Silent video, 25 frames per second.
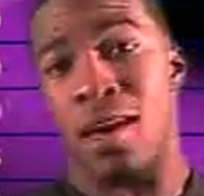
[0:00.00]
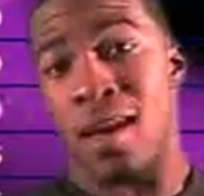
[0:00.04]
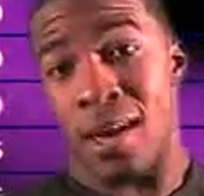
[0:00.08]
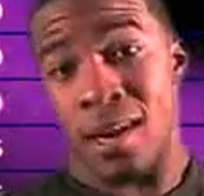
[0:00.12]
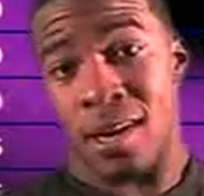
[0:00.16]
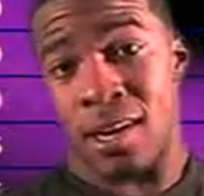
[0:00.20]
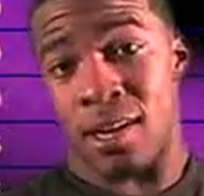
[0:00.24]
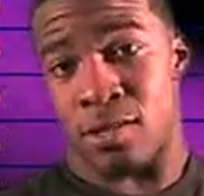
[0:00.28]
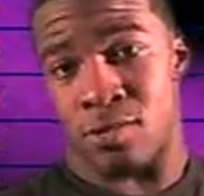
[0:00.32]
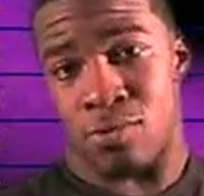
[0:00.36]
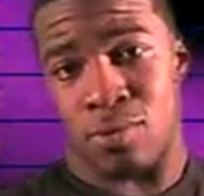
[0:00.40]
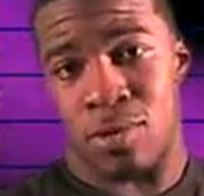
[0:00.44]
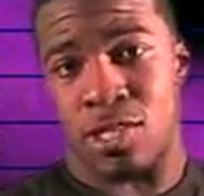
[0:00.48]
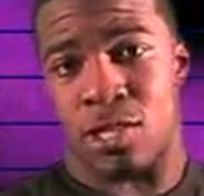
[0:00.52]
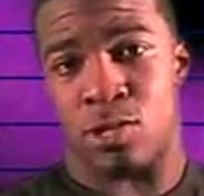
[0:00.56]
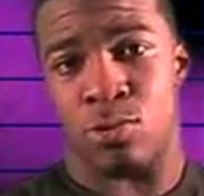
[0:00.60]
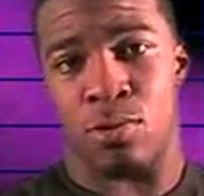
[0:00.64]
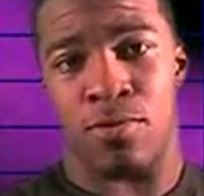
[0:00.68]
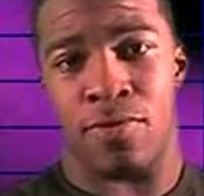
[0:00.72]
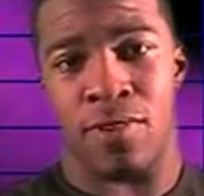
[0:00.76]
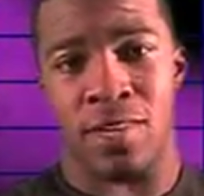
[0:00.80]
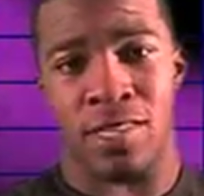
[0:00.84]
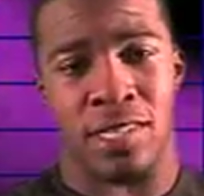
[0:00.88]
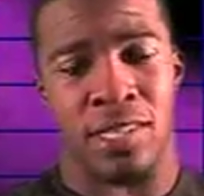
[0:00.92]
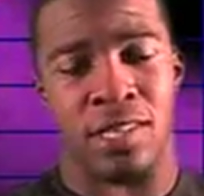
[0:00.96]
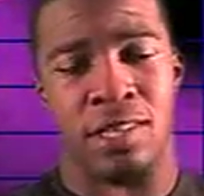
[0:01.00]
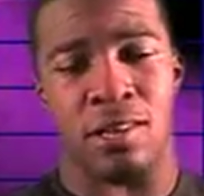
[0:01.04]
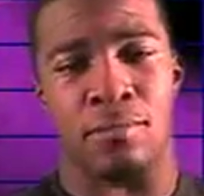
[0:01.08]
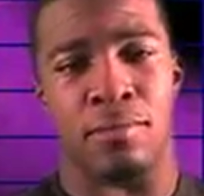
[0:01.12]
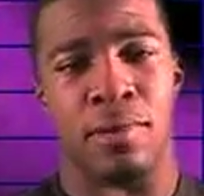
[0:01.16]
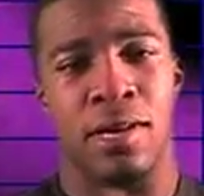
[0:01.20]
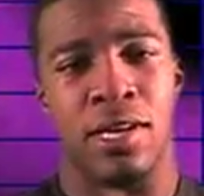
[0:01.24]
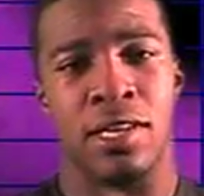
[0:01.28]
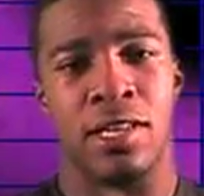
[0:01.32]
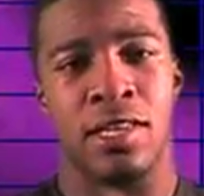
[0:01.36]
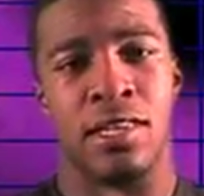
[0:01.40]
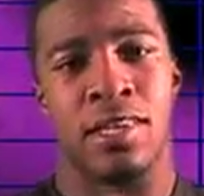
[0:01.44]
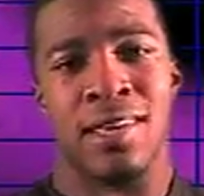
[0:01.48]
Because once you invest in your
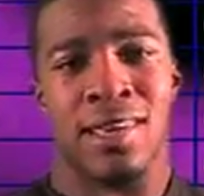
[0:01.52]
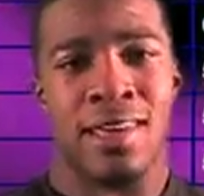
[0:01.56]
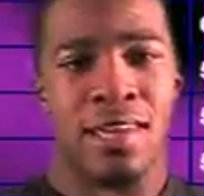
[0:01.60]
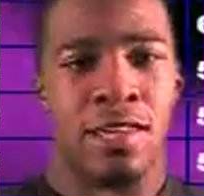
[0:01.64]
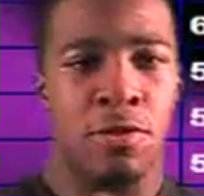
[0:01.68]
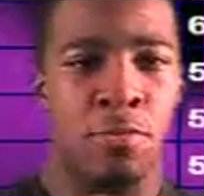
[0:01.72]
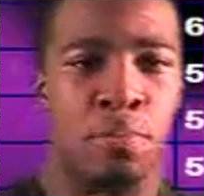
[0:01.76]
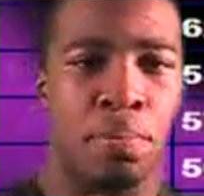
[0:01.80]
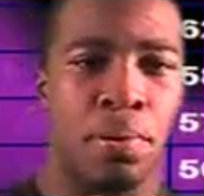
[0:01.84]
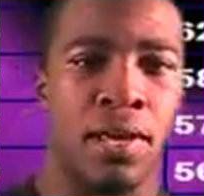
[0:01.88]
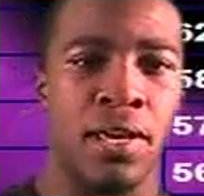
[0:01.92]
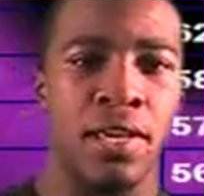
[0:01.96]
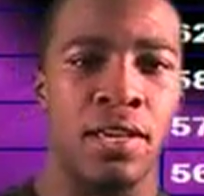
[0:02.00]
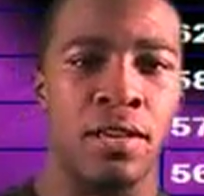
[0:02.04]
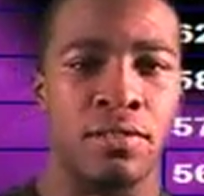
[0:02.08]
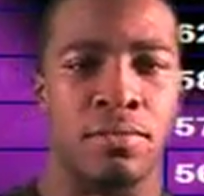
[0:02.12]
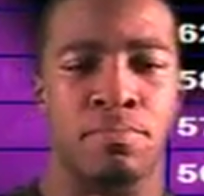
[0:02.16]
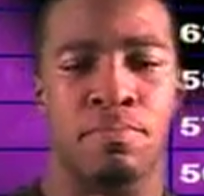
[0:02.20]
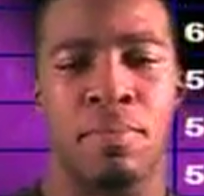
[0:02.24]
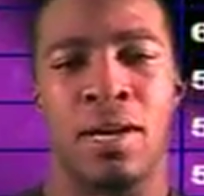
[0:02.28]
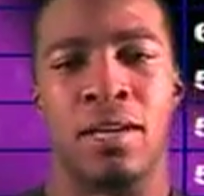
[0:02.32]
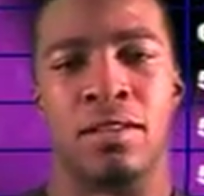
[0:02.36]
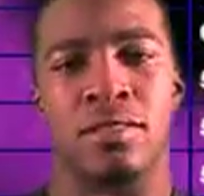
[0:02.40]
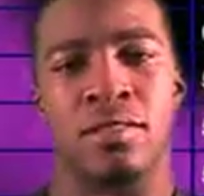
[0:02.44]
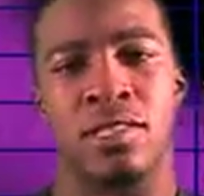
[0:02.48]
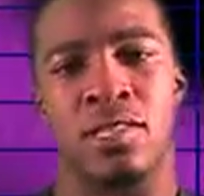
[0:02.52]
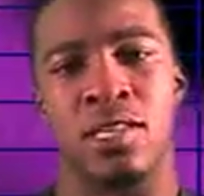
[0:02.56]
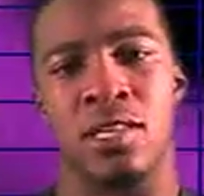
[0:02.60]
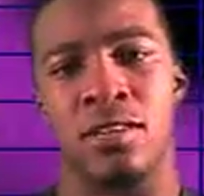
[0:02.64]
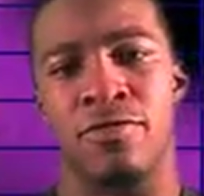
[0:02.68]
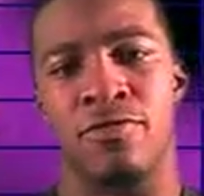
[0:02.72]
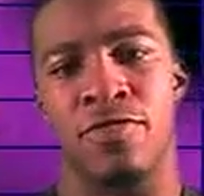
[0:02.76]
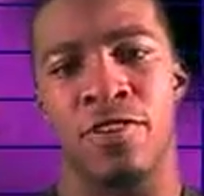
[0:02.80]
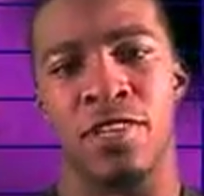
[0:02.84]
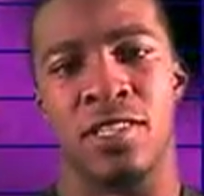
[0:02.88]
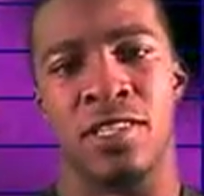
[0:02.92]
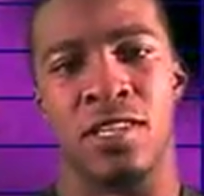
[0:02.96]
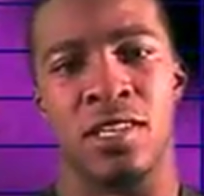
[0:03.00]
money, you play about 10,
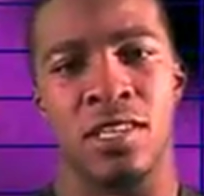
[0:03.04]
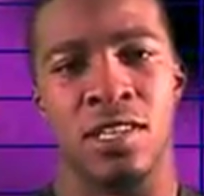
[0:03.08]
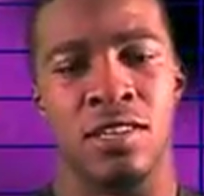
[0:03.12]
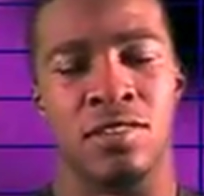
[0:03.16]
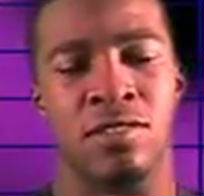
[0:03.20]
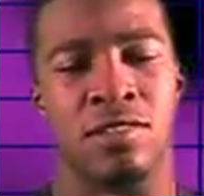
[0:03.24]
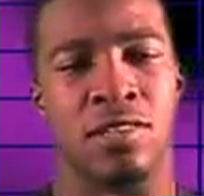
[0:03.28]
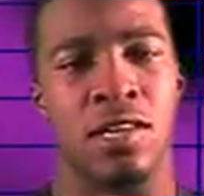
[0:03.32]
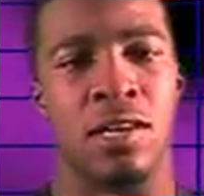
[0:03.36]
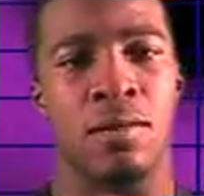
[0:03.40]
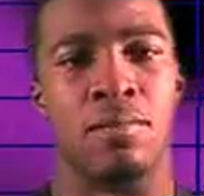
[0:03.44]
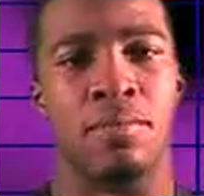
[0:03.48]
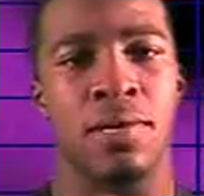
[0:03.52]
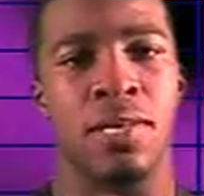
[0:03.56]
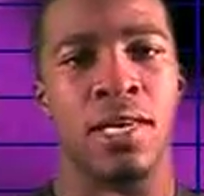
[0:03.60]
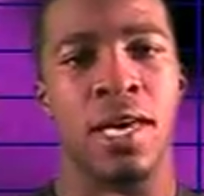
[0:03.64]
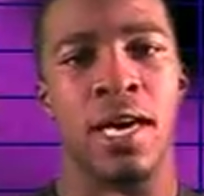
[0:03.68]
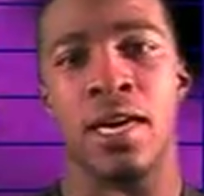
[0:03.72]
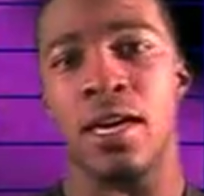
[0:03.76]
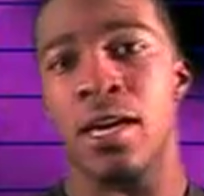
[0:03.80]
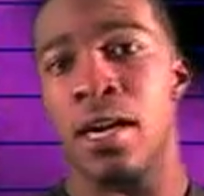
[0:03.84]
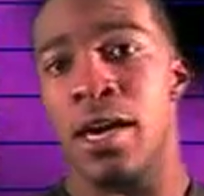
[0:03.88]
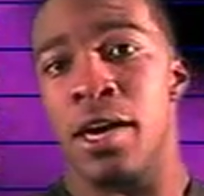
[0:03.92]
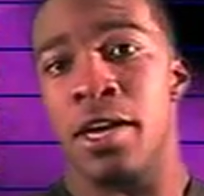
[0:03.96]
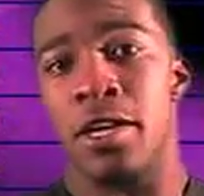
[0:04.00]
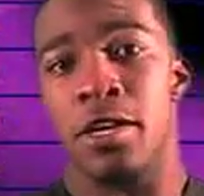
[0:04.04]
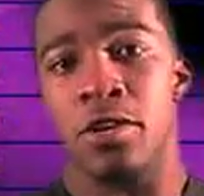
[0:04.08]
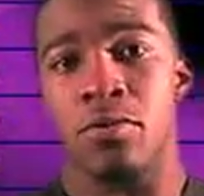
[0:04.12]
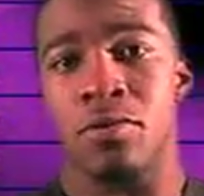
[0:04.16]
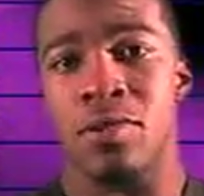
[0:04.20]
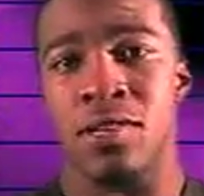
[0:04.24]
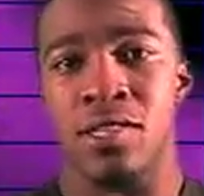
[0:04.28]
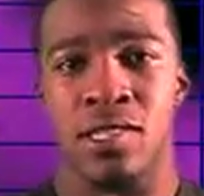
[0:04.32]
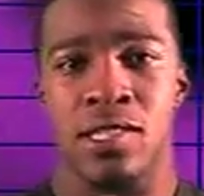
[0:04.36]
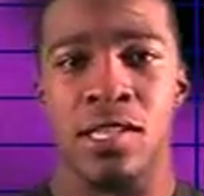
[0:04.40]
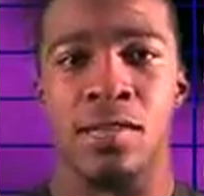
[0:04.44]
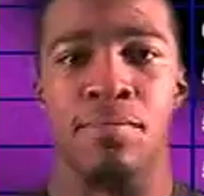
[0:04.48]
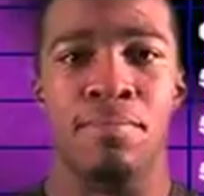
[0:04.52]
15 years in the NBA, you
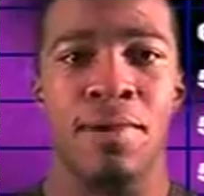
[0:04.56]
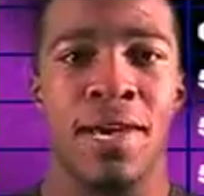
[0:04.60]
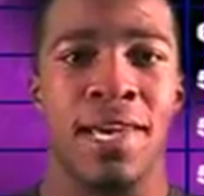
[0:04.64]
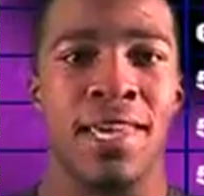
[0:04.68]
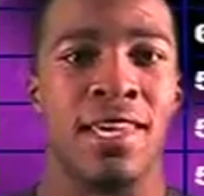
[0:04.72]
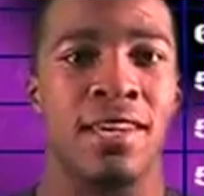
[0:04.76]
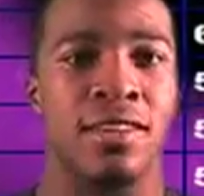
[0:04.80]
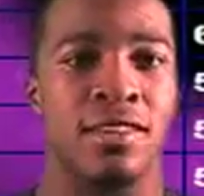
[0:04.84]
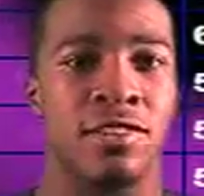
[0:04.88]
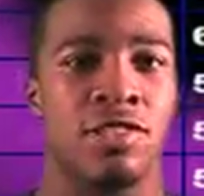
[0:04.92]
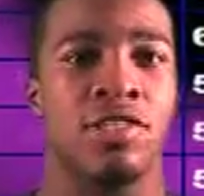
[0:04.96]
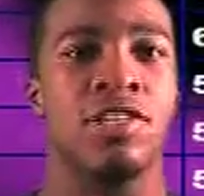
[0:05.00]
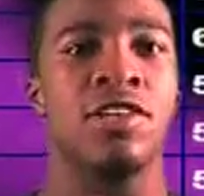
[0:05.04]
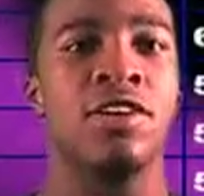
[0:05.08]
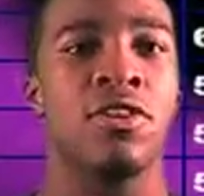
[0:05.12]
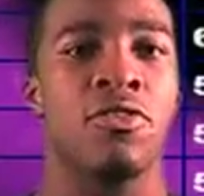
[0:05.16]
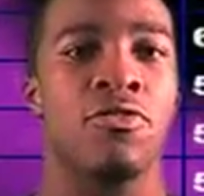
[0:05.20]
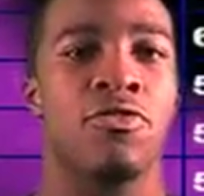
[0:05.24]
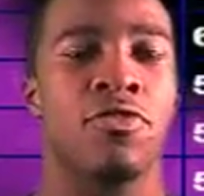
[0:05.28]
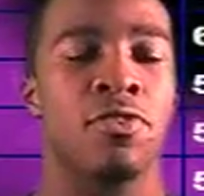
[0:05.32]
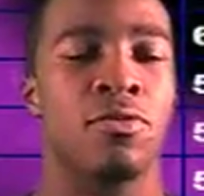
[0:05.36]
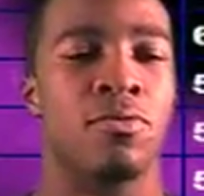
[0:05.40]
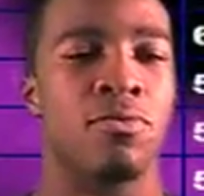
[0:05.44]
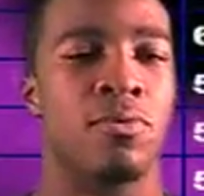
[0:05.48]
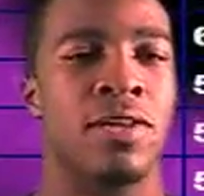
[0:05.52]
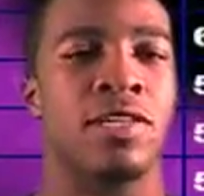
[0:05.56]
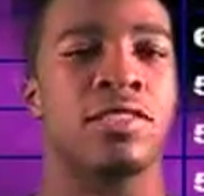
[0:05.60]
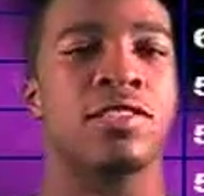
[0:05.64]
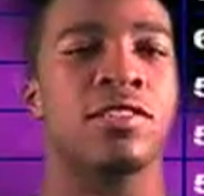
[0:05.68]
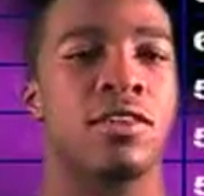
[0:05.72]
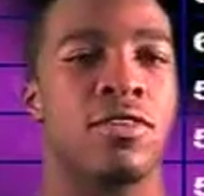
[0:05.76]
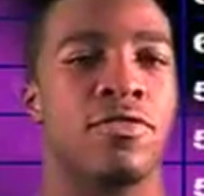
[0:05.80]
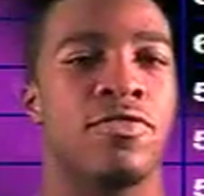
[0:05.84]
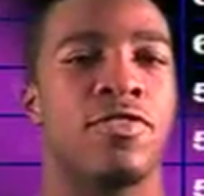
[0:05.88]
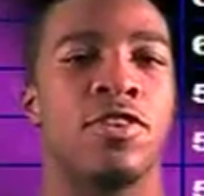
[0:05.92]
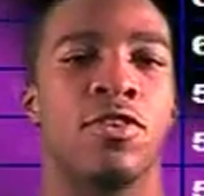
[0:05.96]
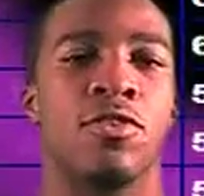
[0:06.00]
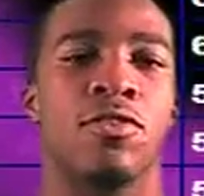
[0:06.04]
can sit back and chill for the rest
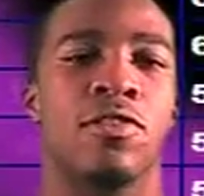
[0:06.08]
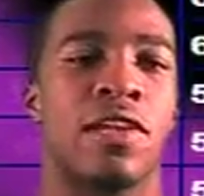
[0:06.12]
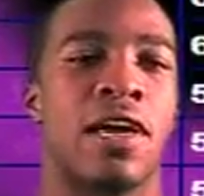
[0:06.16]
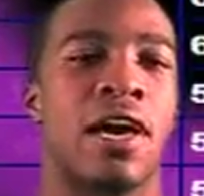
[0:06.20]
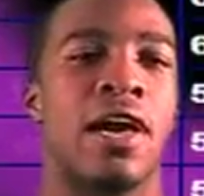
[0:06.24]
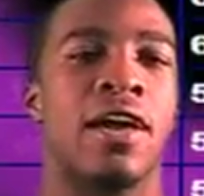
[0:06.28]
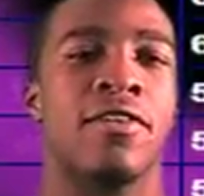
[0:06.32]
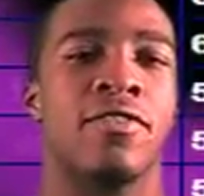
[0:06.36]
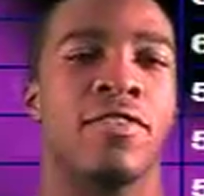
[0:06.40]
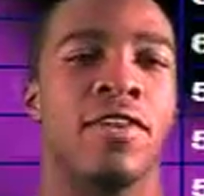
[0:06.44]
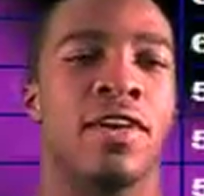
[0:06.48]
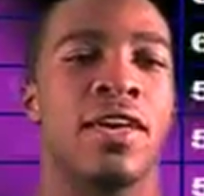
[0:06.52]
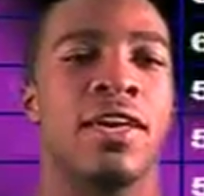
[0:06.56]
of your life.